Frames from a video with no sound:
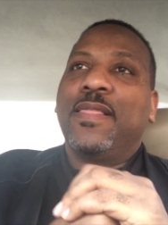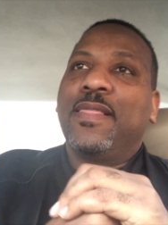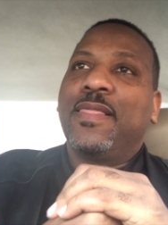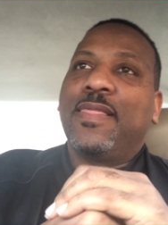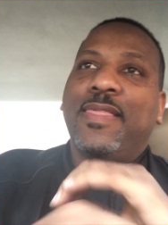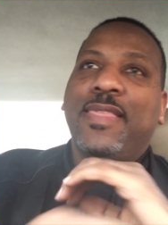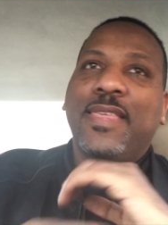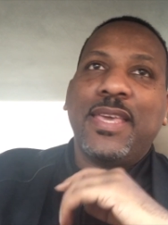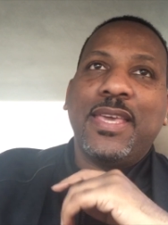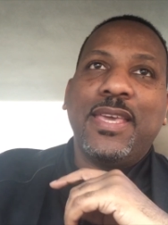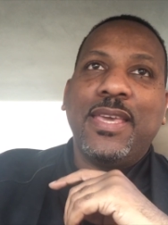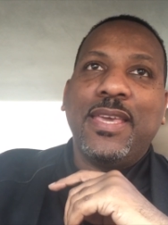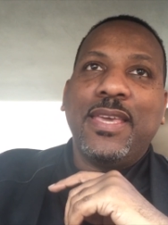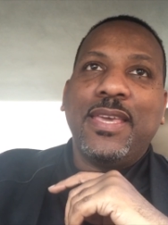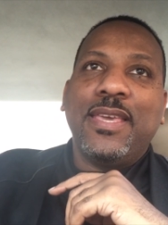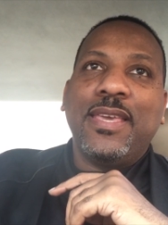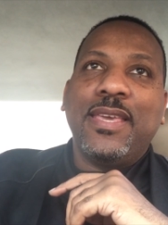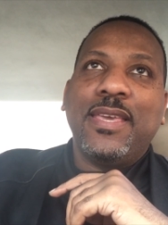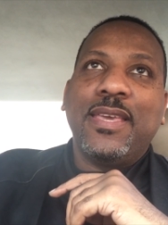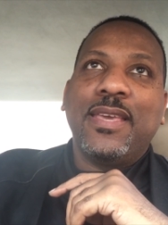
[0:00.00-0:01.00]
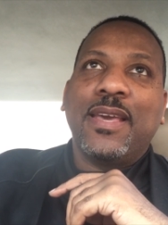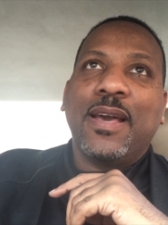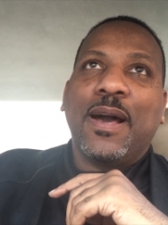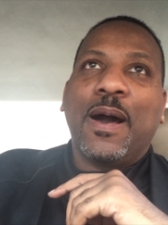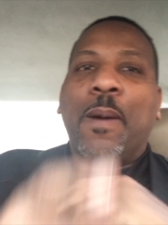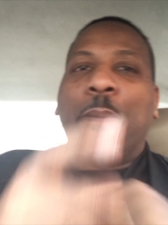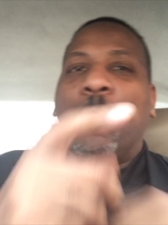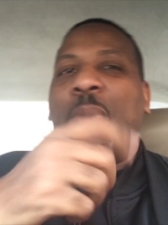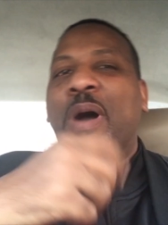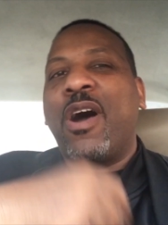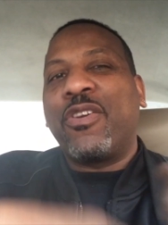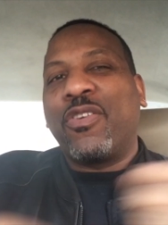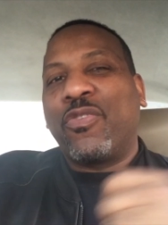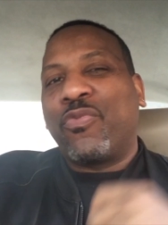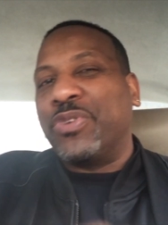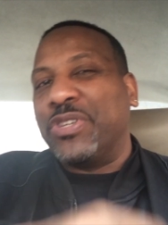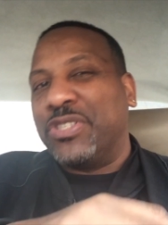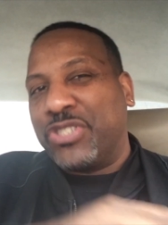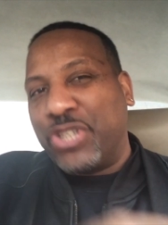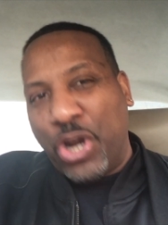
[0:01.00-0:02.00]
the amount of
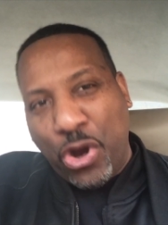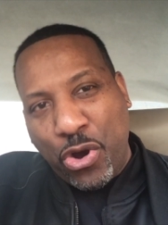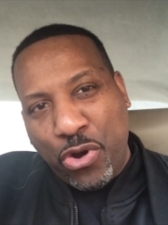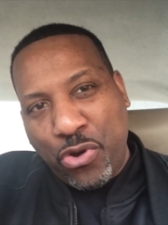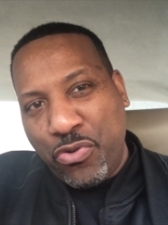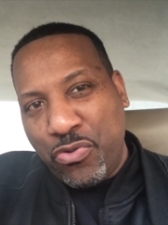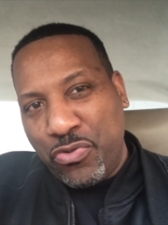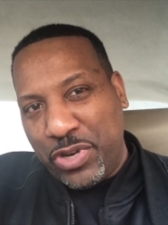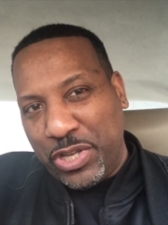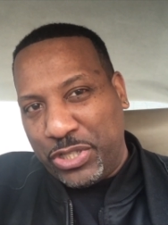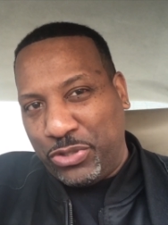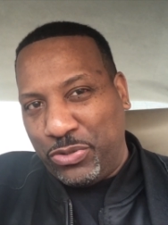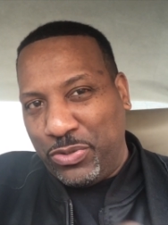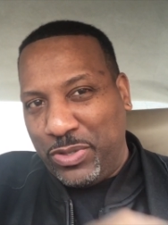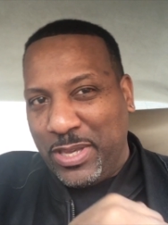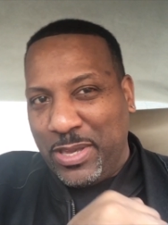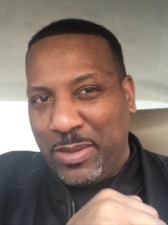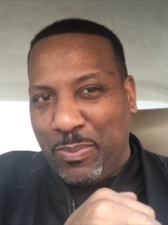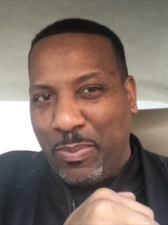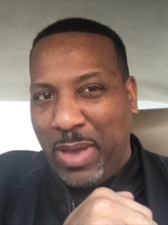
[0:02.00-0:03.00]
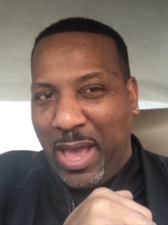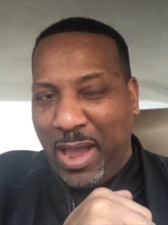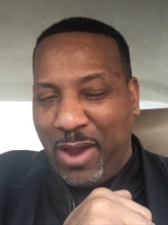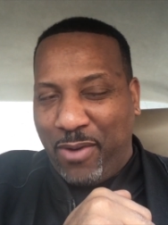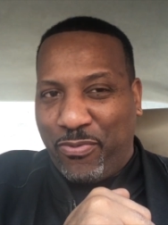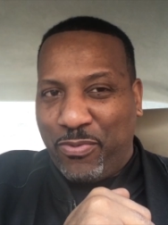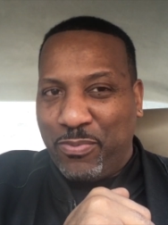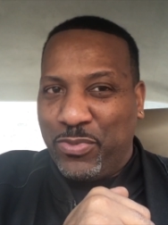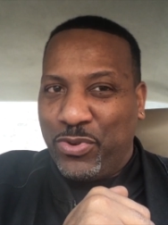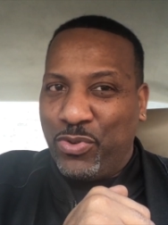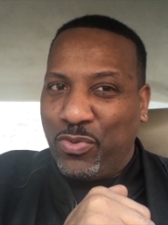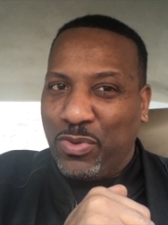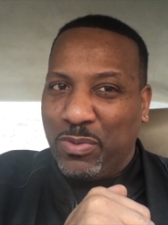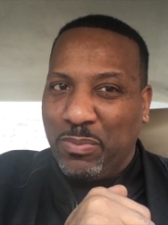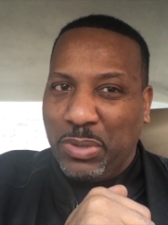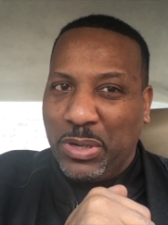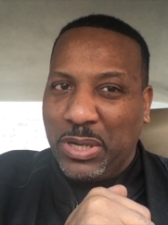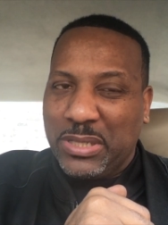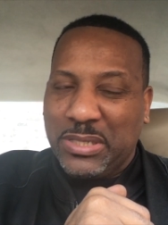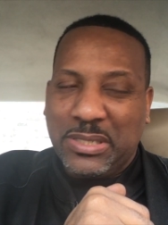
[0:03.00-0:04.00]
return that you get back from doing
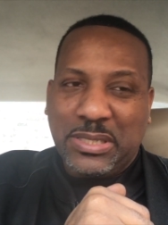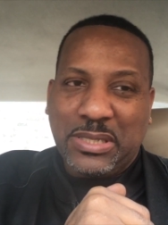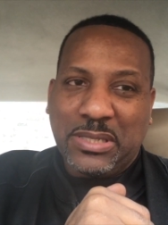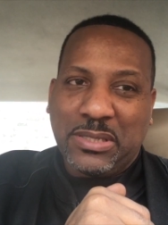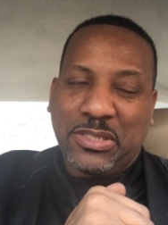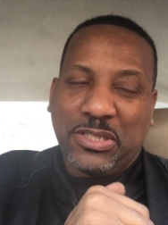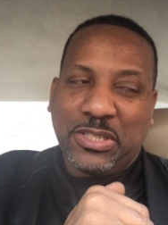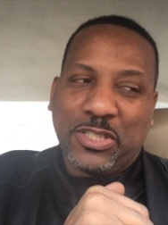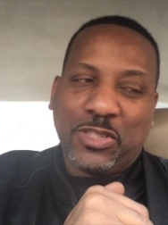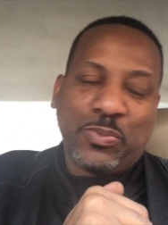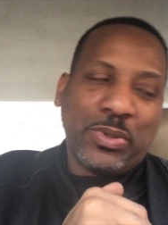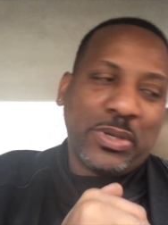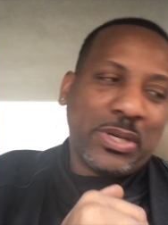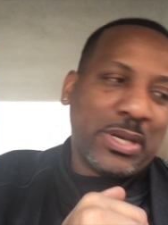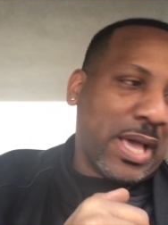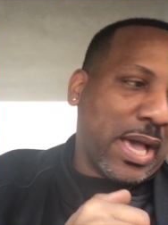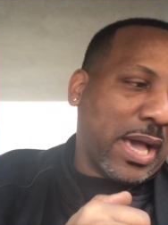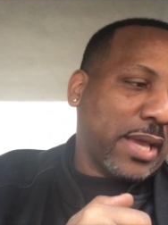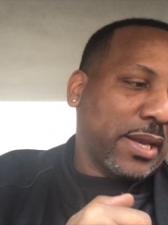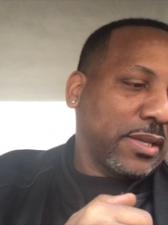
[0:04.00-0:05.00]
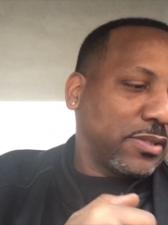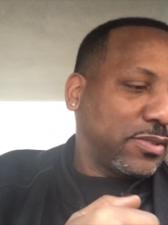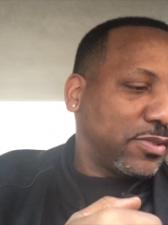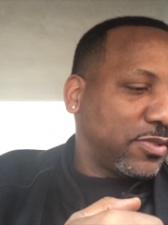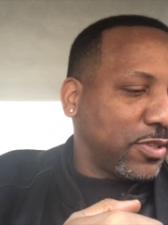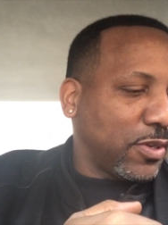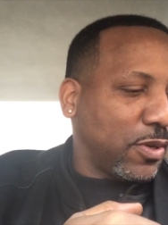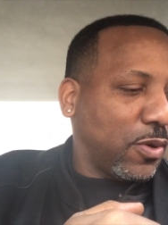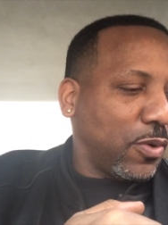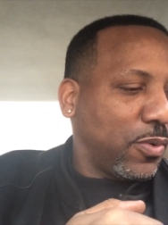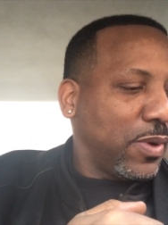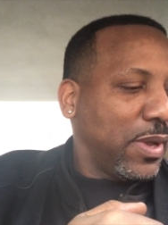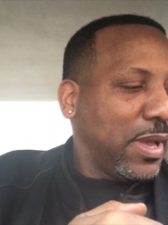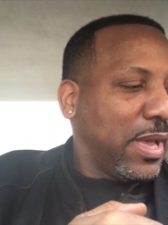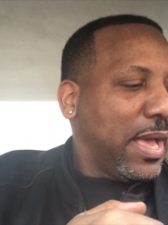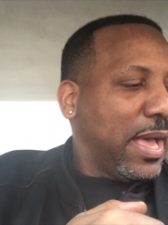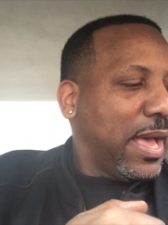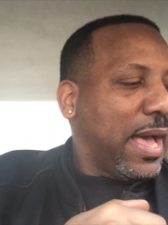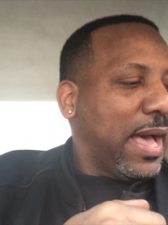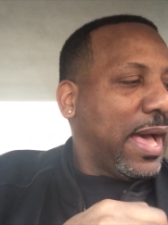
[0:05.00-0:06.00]
buttons is just bananas. So
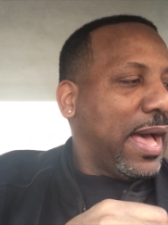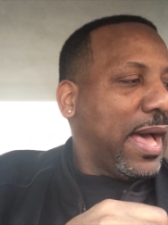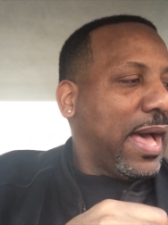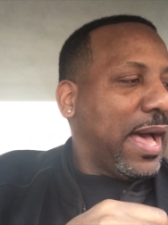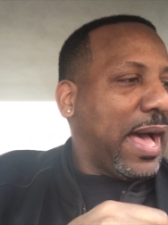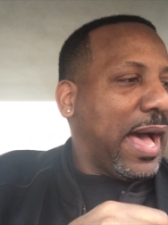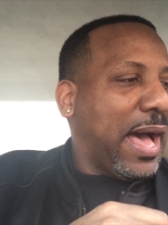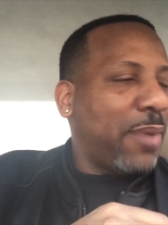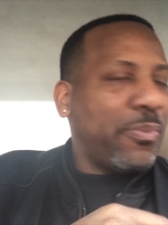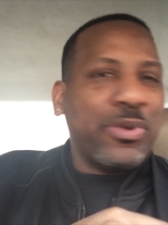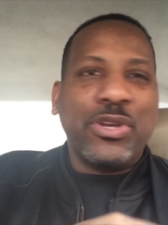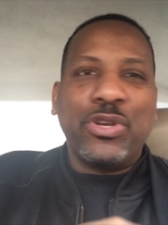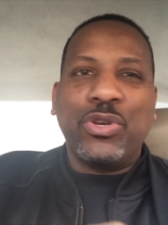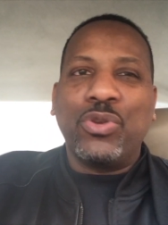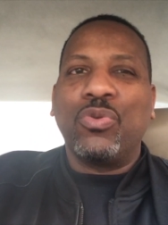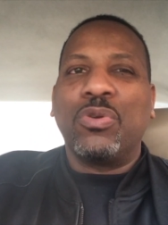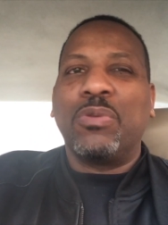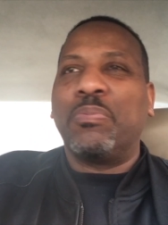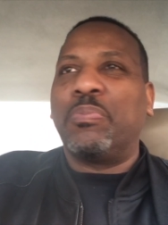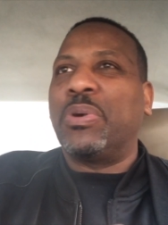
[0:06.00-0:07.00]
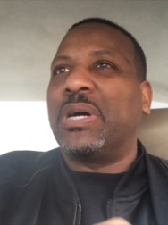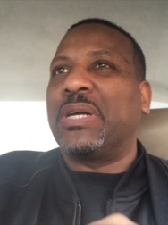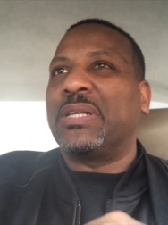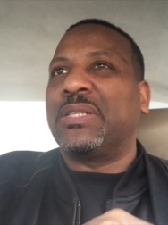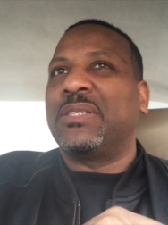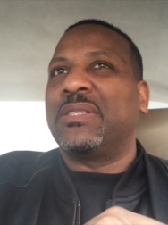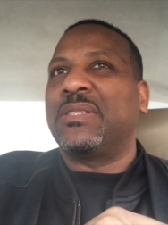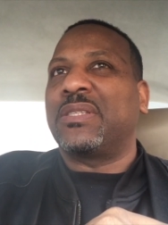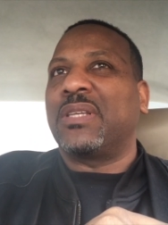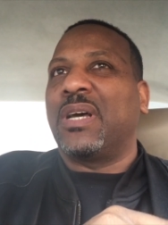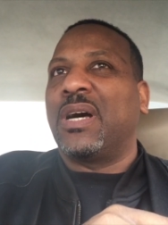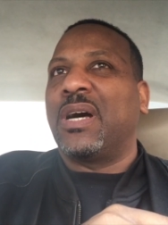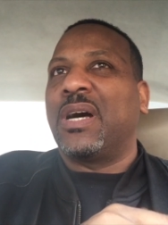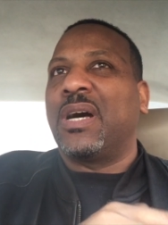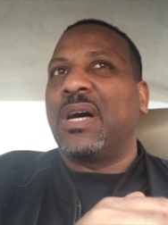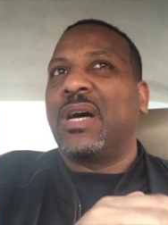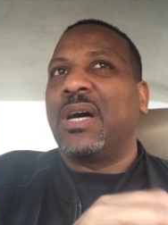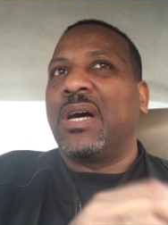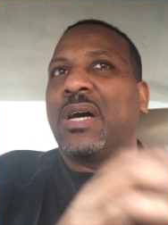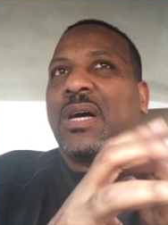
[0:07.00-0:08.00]
I've been doing buttons,
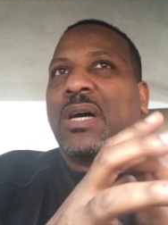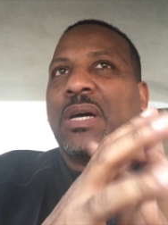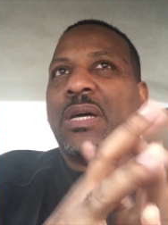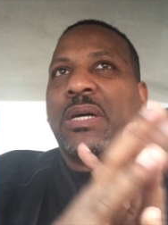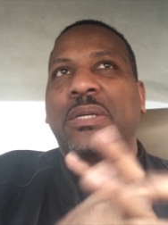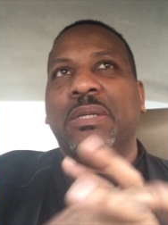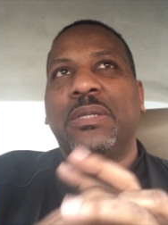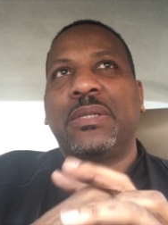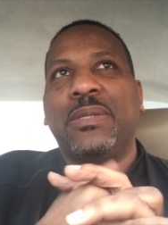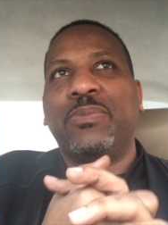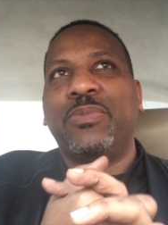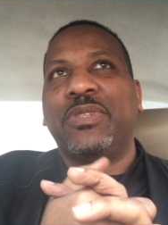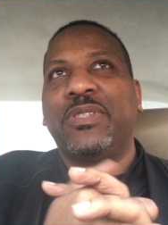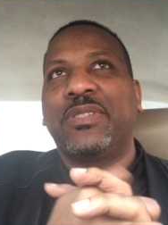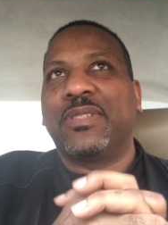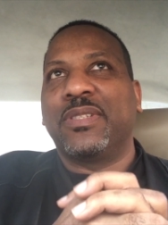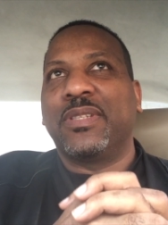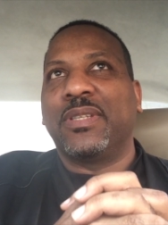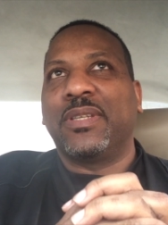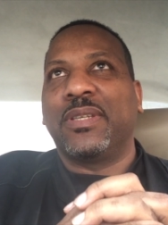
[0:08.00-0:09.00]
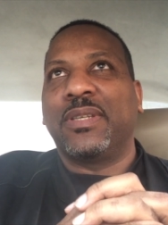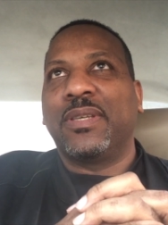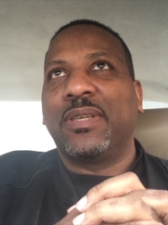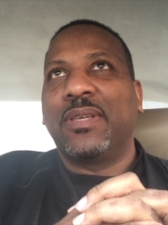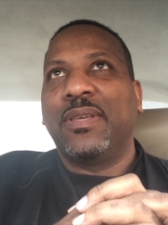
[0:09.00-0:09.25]
let me see,